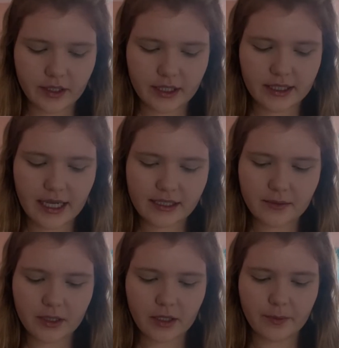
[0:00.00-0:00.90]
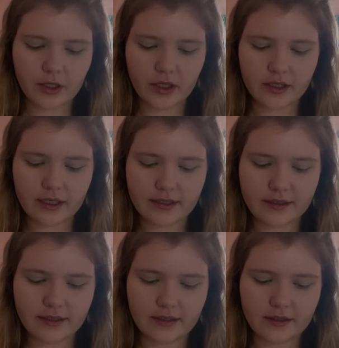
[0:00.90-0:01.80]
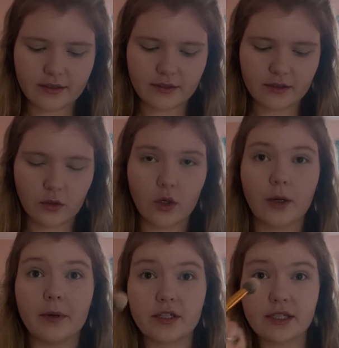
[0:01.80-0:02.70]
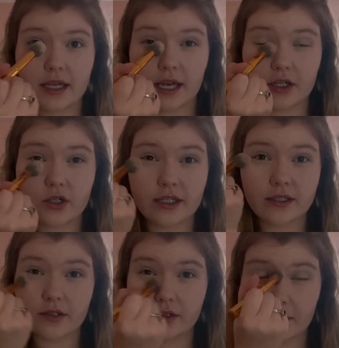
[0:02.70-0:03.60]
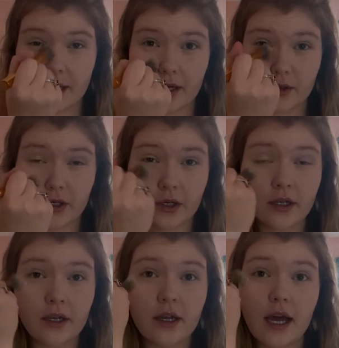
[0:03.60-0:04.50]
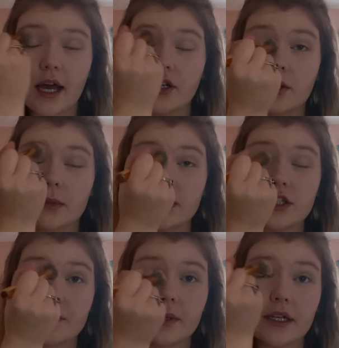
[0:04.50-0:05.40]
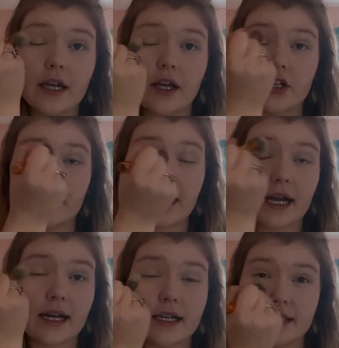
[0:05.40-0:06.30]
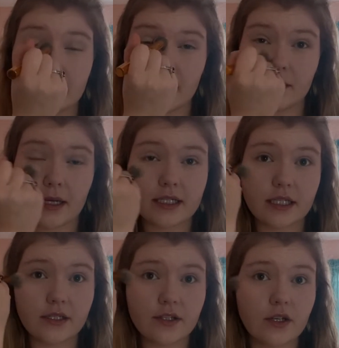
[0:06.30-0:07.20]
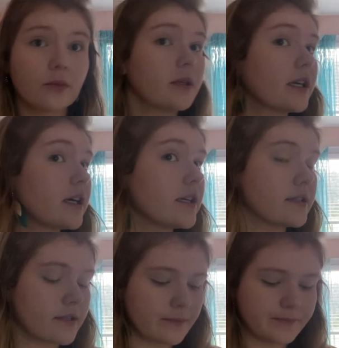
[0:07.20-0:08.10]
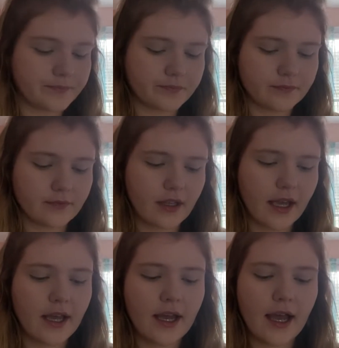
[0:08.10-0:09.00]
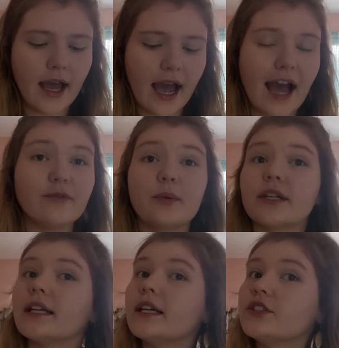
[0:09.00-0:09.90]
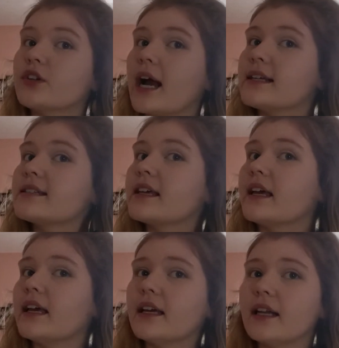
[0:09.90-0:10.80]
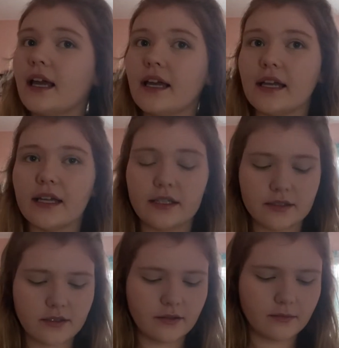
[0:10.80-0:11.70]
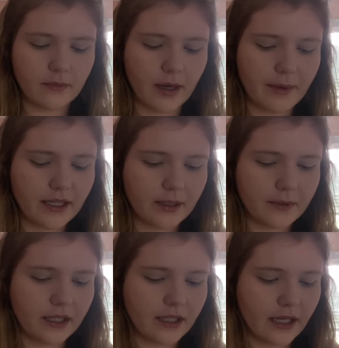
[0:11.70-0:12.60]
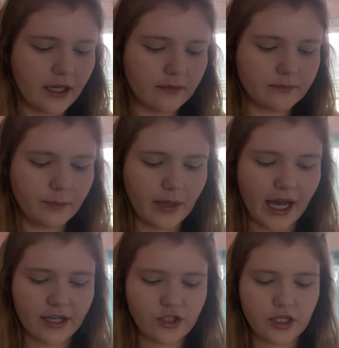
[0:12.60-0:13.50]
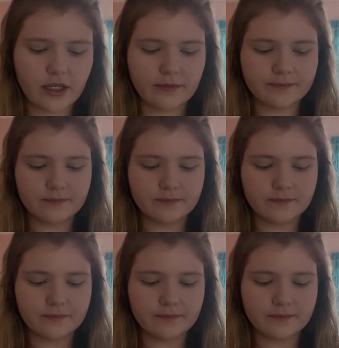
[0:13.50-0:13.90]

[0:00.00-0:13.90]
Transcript: Next, I'm going to put on this Mercier translucent powder. I normally just put it under my eyes and in my T-zone because I have pretty dry skin and my makeup can get patchy.